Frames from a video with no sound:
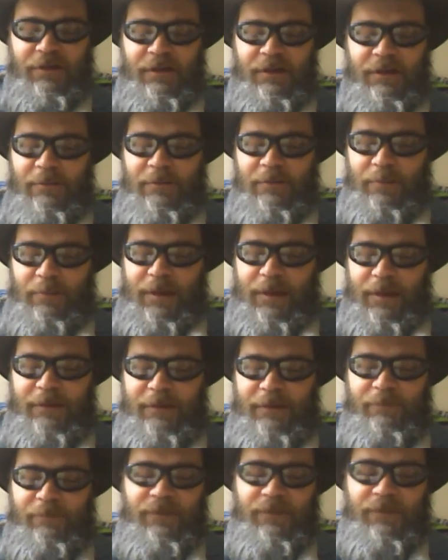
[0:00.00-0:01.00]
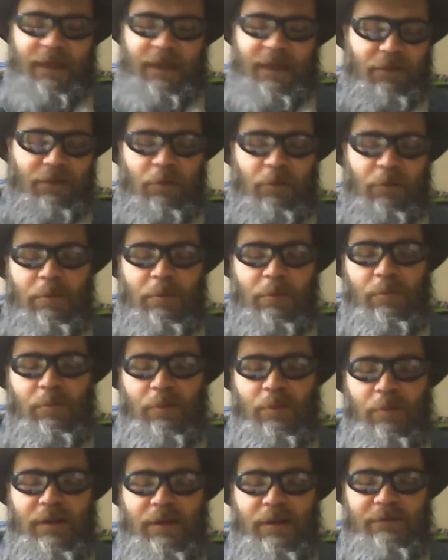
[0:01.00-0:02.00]
But yeah, the whole point
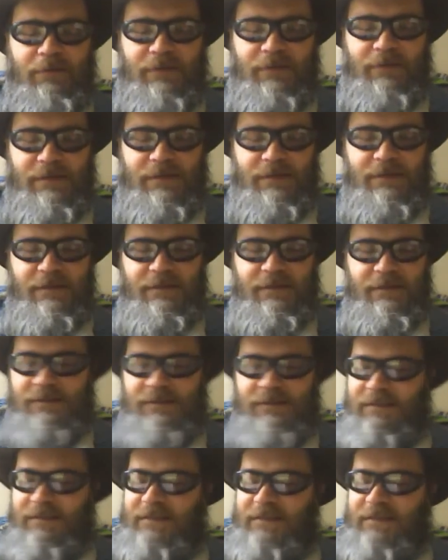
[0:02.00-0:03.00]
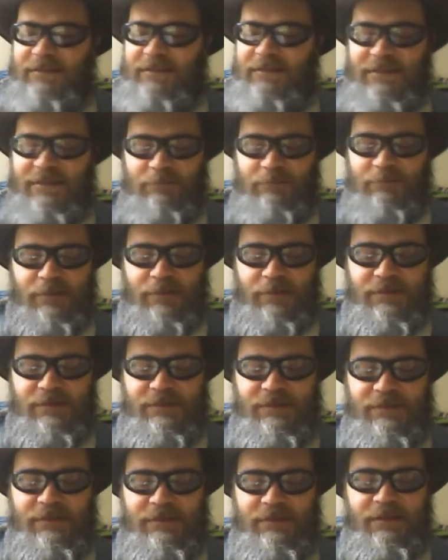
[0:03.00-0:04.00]
of this census was
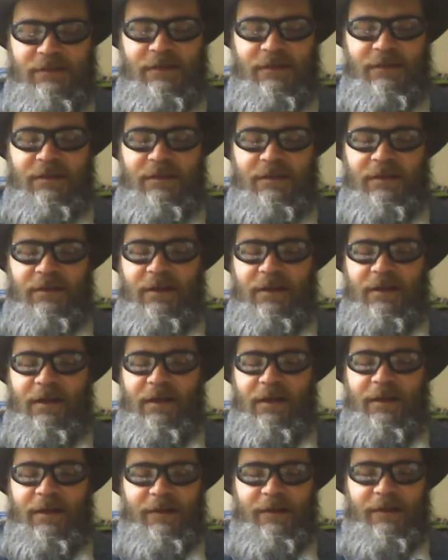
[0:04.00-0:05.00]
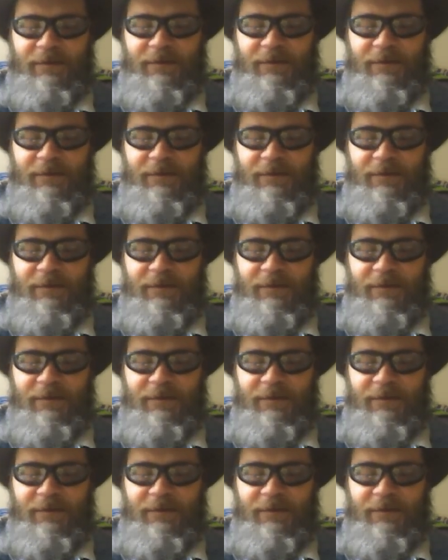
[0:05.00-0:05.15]
that